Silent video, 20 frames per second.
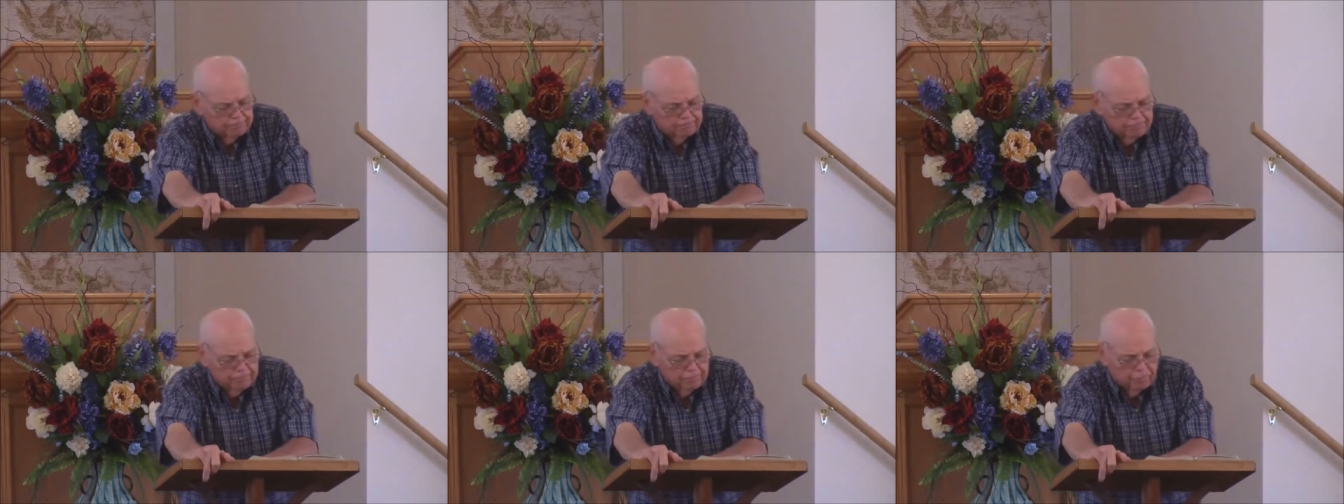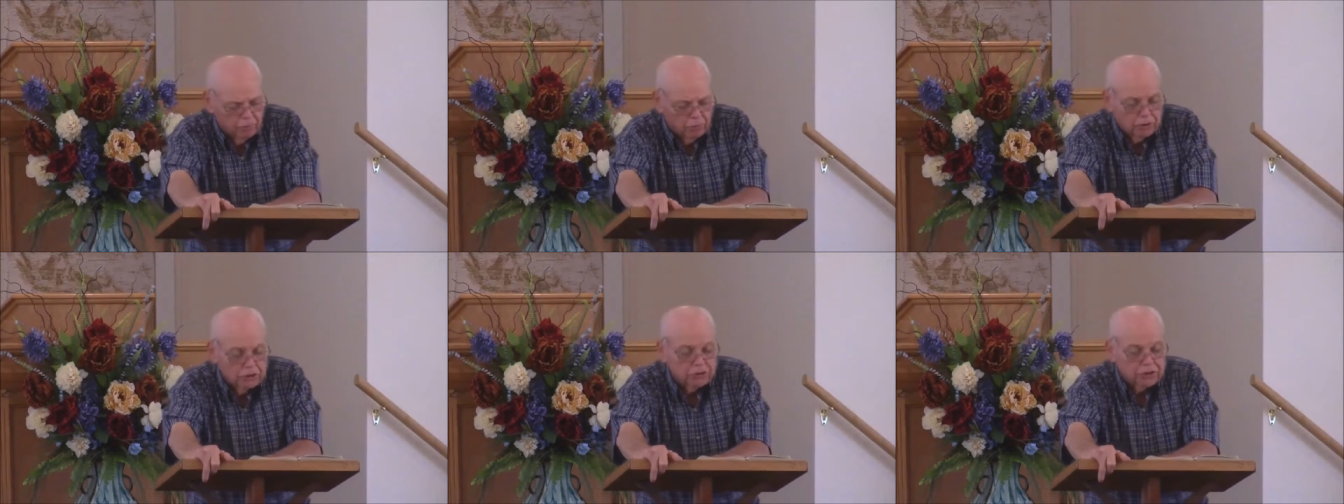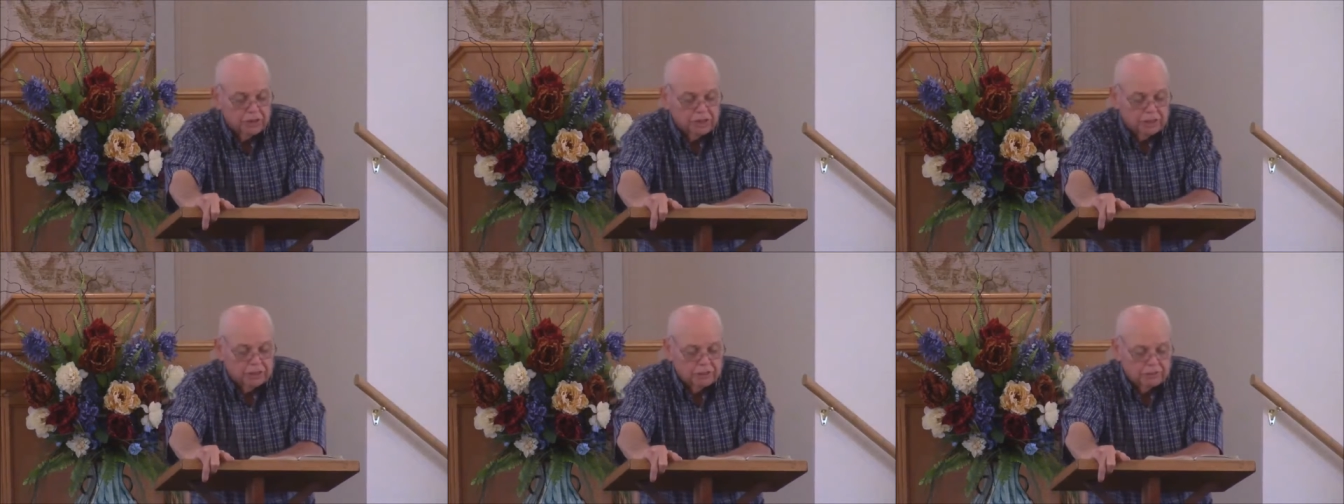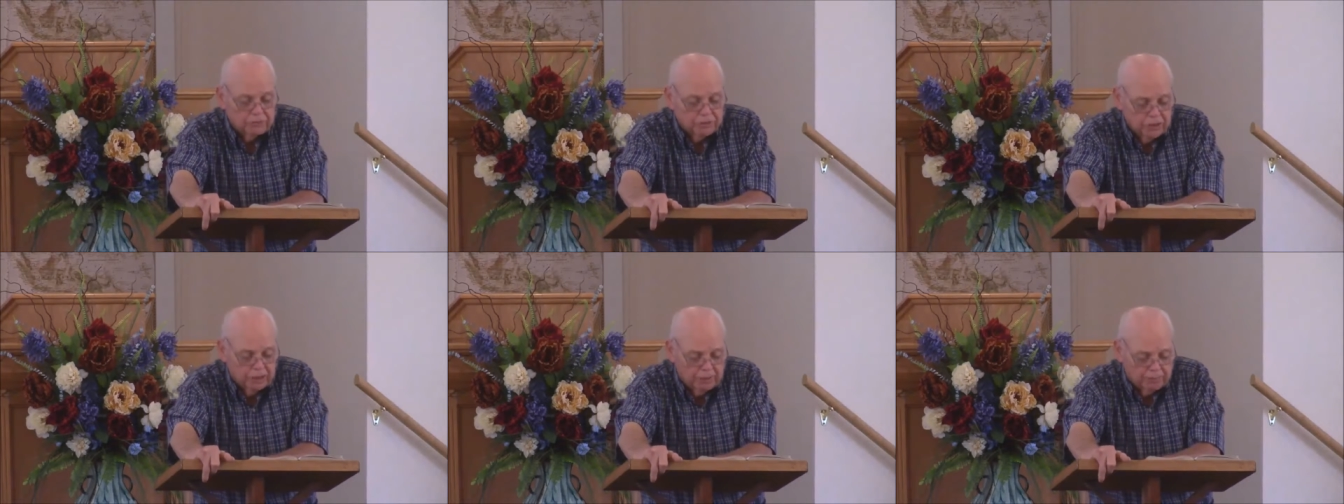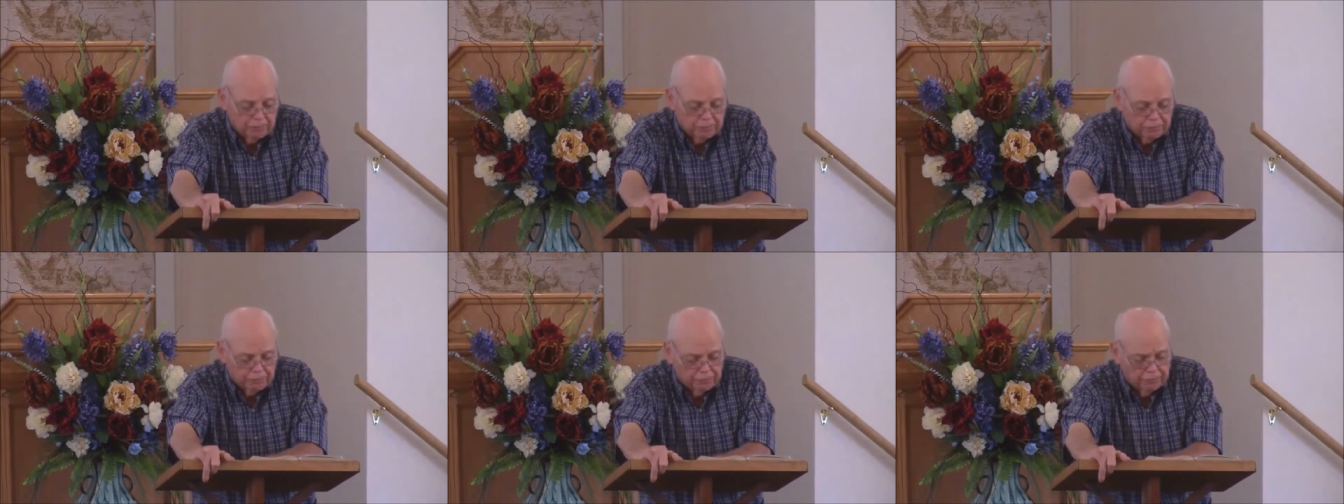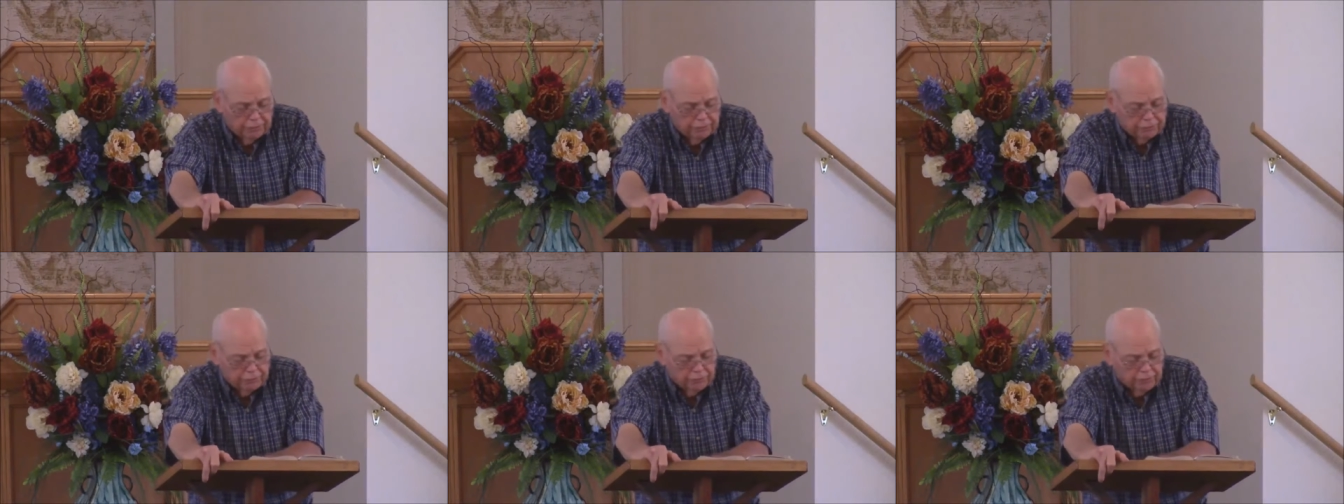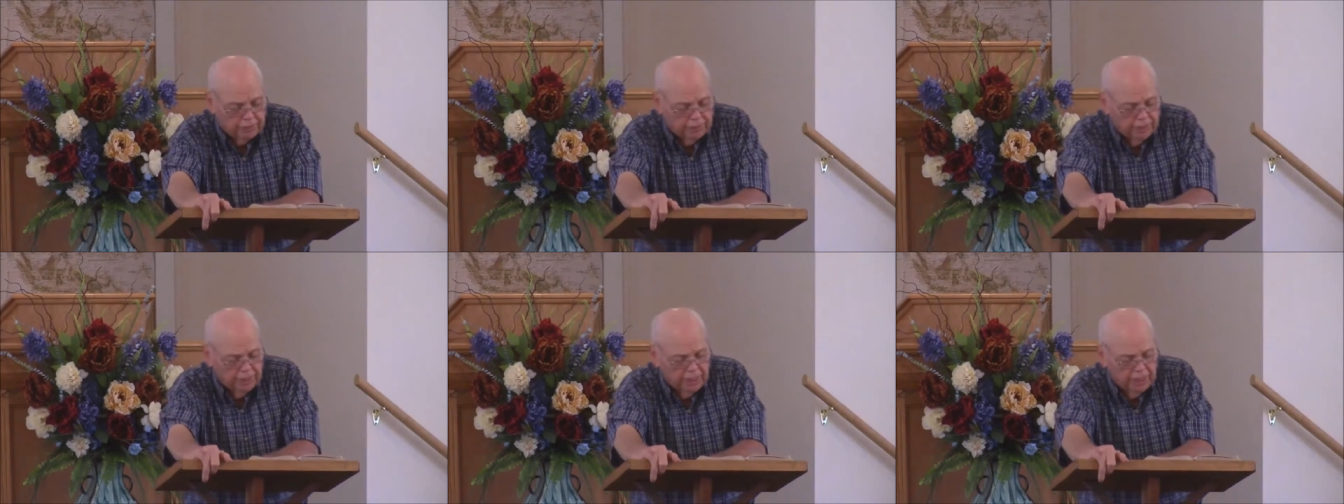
In verse 6 of chapter 33.